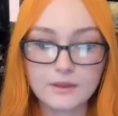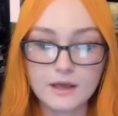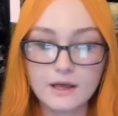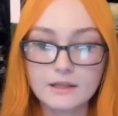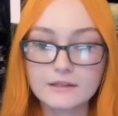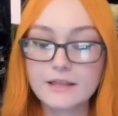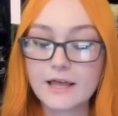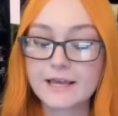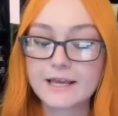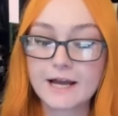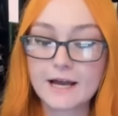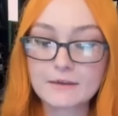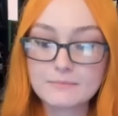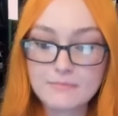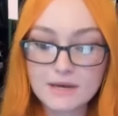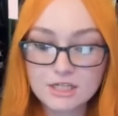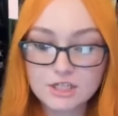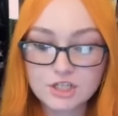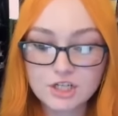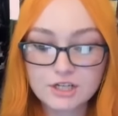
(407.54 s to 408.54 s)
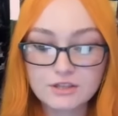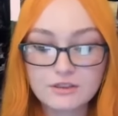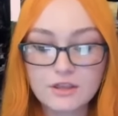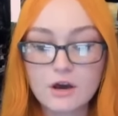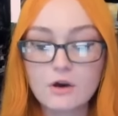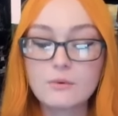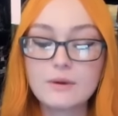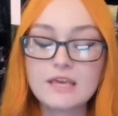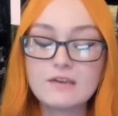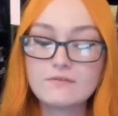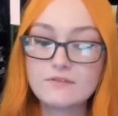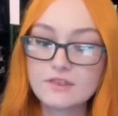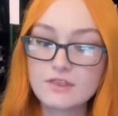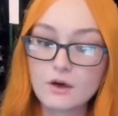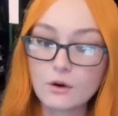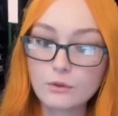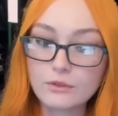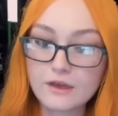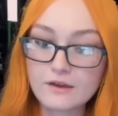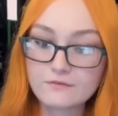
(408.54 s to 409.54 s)
Like I mentioned, though, even
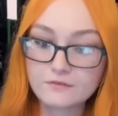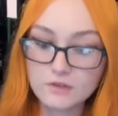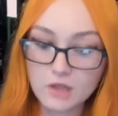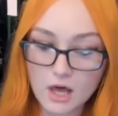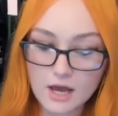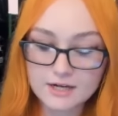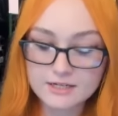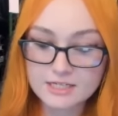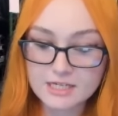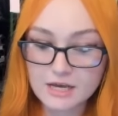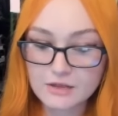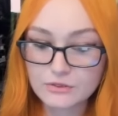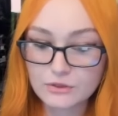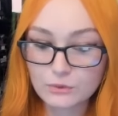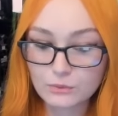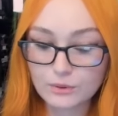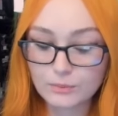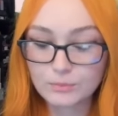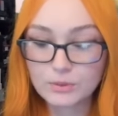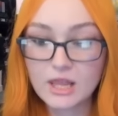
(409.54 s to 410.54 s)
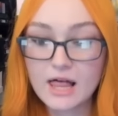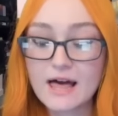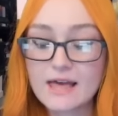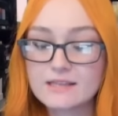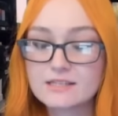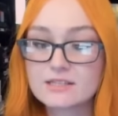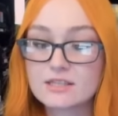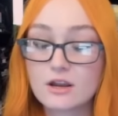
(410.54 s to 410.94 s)
though they've locked down the replies,